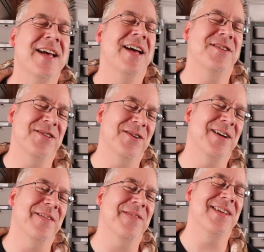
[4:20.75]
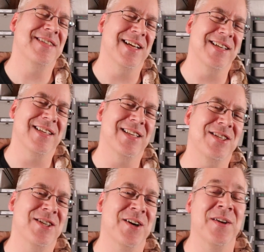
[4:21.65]
And sure enough, it sells at the
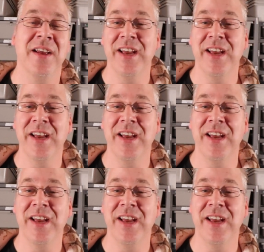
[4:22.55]
show.